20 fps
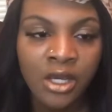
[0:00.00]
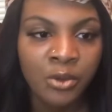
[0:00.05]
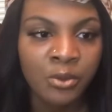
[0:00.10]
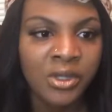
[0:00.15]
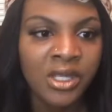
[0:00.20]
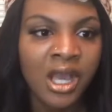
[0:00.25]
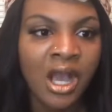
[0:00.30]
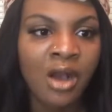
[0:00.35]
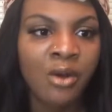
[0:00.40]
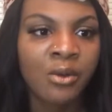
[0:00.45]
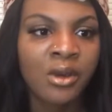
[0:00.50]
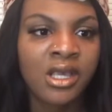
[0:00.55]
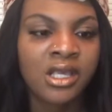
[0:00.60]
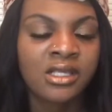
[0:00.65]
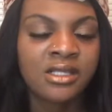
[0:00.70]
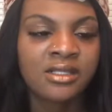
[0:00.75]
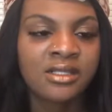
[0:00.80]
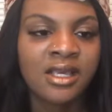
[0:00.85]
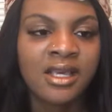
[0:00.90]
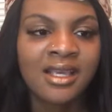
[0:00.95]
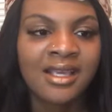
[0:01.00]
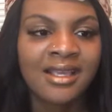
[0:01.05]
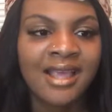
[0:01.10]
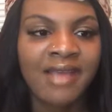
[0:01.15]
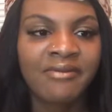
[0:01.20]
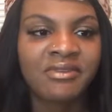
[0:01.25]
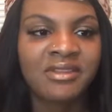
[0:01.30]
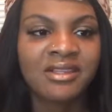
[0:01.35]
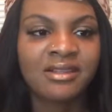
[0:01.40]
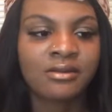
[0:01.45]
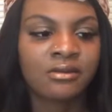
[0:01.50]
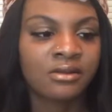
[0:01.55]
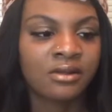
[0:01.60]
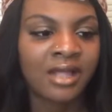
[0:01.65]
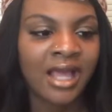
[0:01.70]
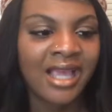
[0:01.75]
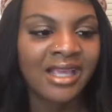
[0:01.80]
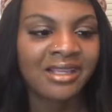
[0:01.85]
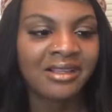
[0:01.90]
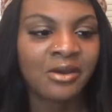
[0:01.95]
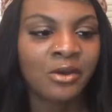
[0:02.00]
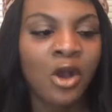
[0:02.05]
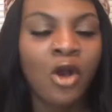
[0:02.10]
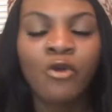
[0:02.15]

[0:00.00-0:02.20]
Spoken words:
we always have to like